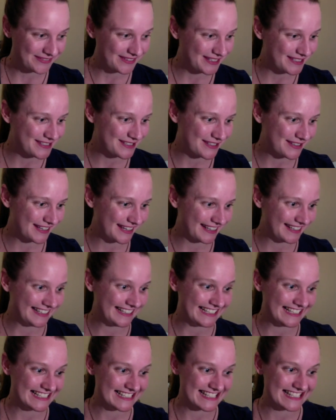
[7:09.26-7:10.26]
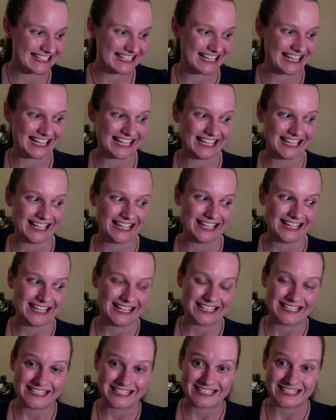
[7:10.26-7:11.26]
So that is
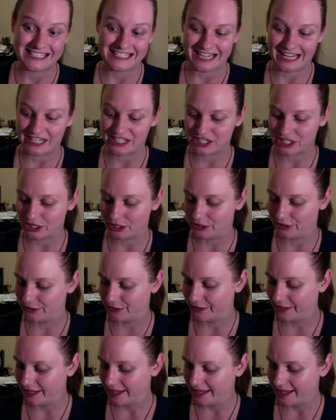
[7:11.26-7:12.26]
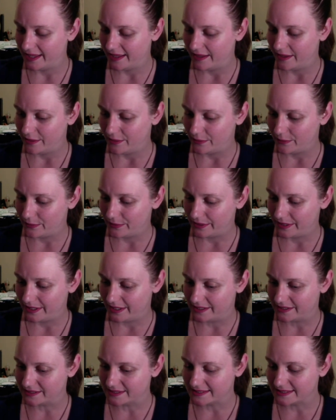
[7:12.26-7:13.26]
stitch along. What
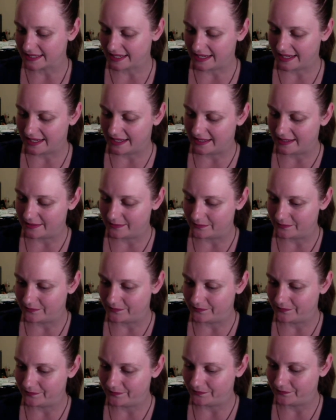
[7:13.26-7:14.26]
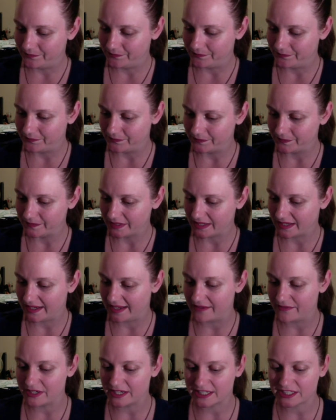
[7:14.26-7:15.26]
else? I
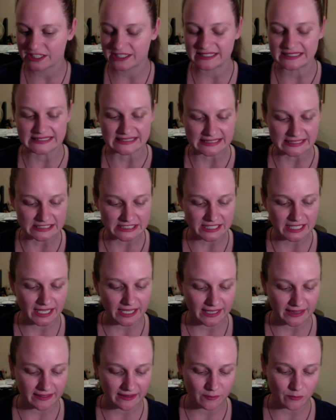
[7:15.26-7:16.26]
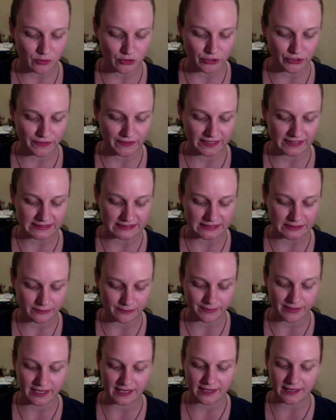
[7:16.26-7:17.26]
haven't actually stitched anything more on this,
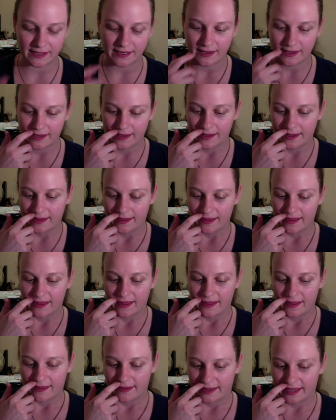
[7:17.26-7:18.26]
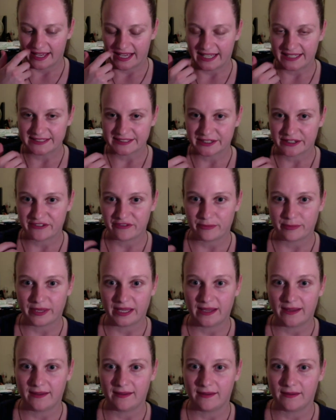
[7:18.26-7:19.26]
but as I've
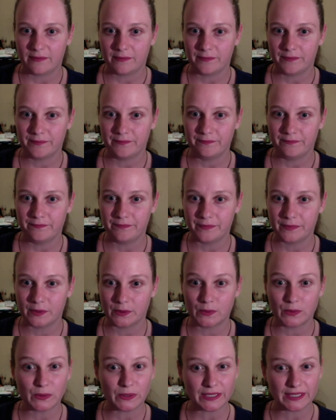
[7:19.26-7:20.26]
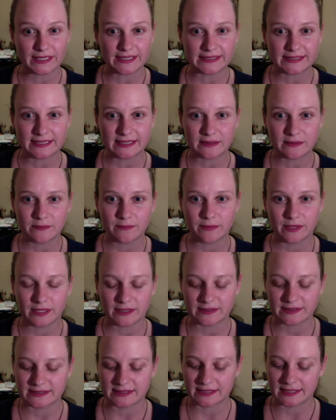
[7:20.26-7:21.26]
been organising,
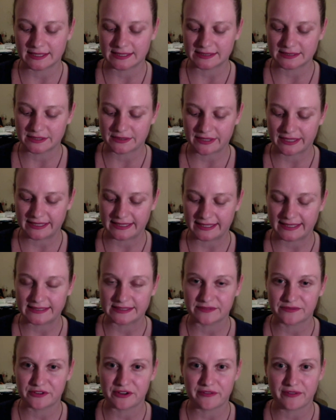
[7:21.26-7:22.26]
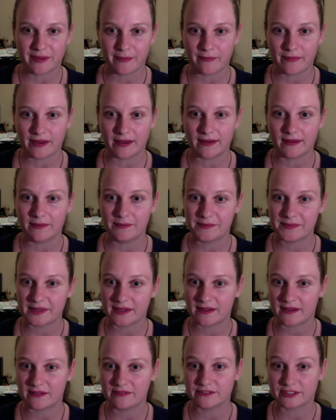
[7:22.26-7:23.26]
because the last 3 days of November,
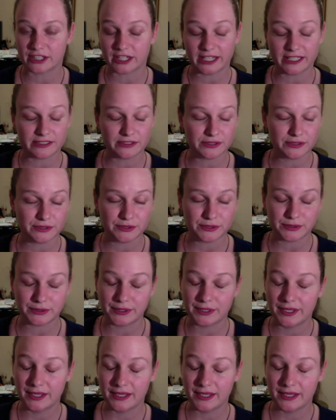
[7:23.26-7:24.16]
I've tried to